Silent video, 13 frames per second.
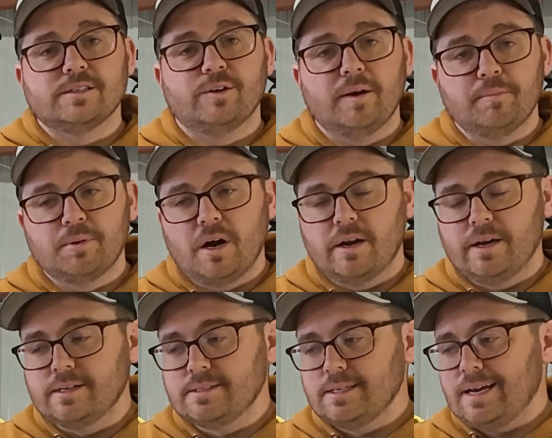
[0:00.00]
it's a great
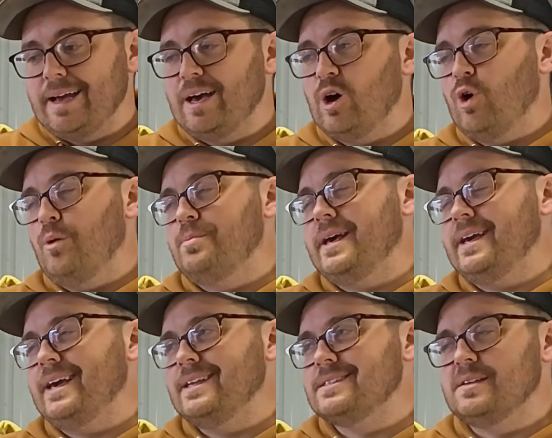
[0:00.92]
product. I hope they
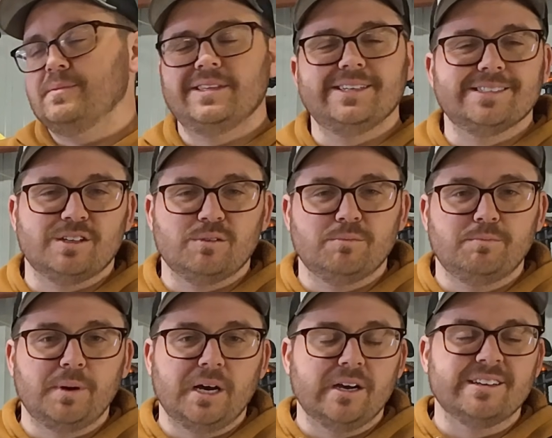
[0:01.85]
get some of these little
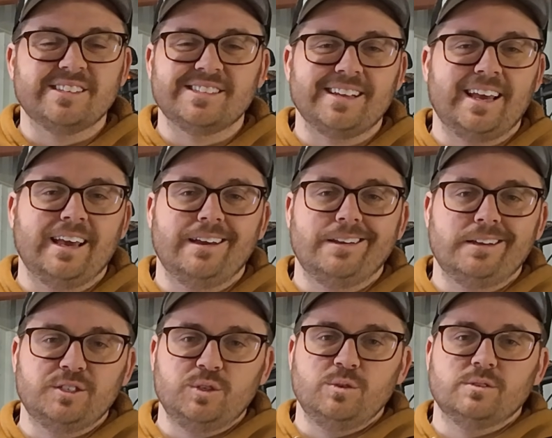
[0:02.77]
bugs and
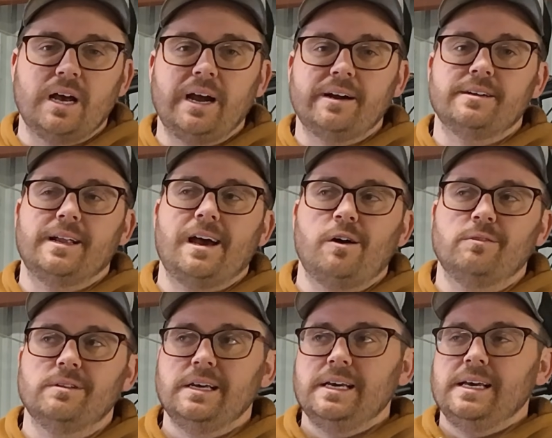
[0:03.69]
issues ironed
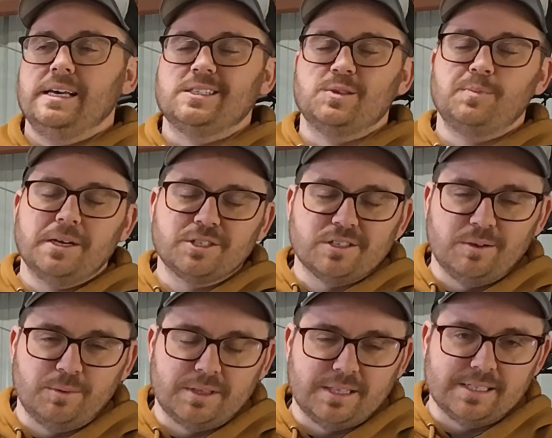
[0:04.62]
out,
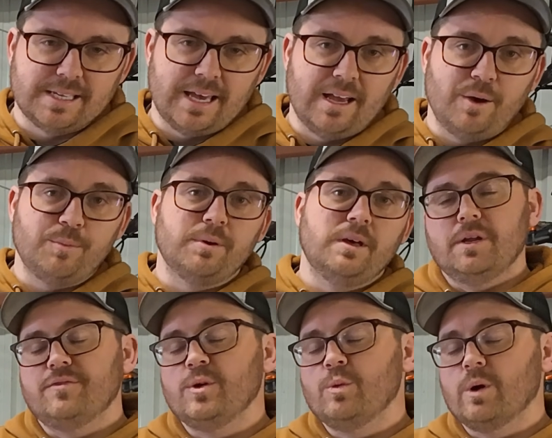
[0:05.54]
especially with the setup. But
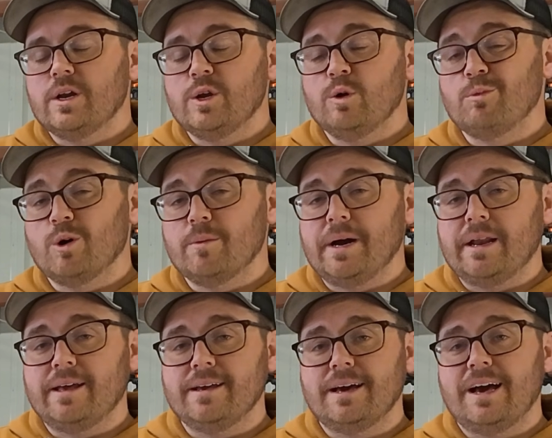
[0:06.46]
if you want to know more
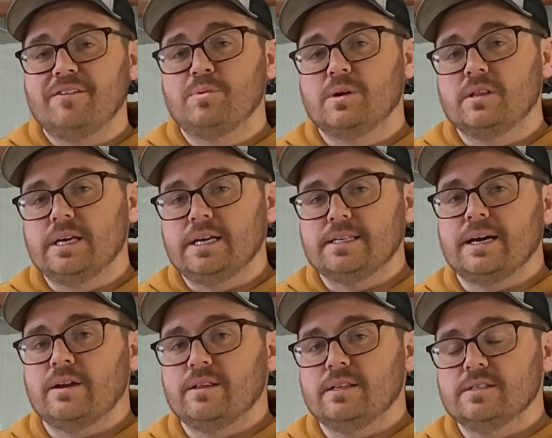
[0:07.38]
about it, I've put a link
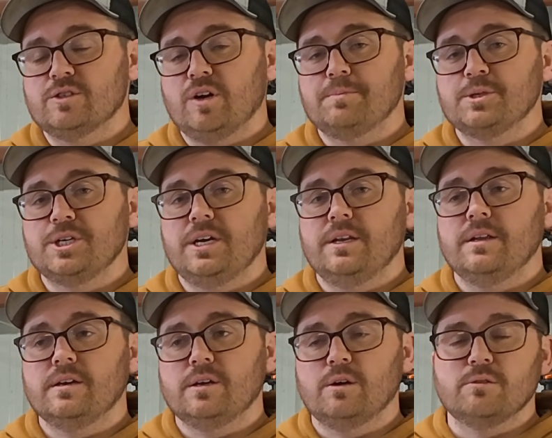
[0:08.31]
down in the
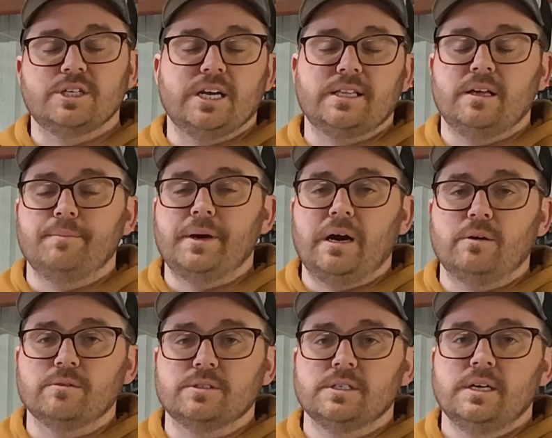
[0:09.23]
description. Go check them
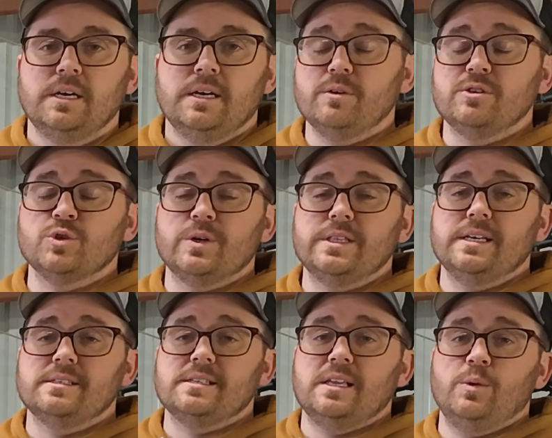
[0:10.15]
out. If you enjoyed
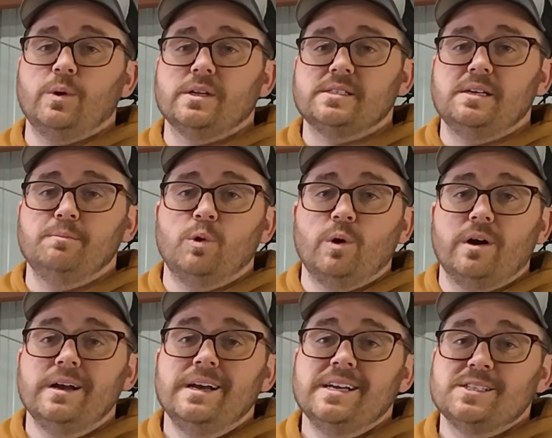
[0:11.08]
this and you want to see
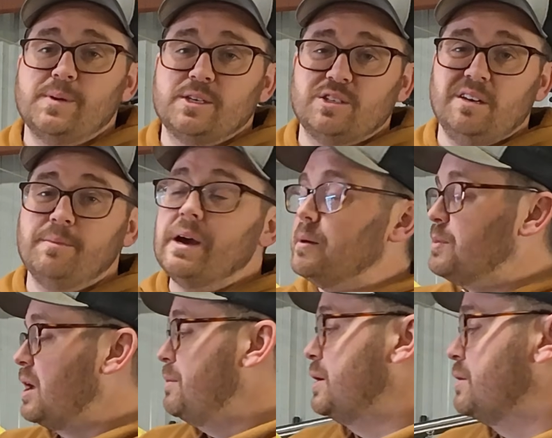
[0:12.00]
more, especially my
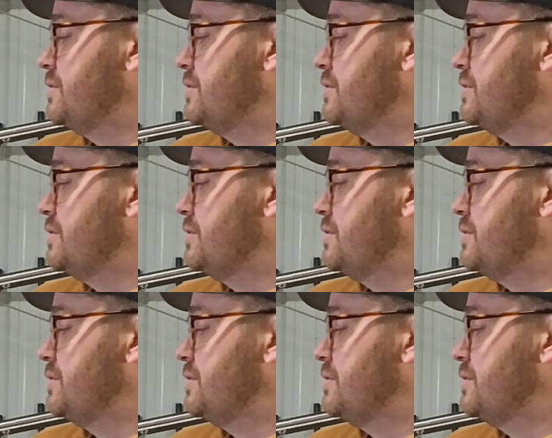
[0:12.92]
upcoming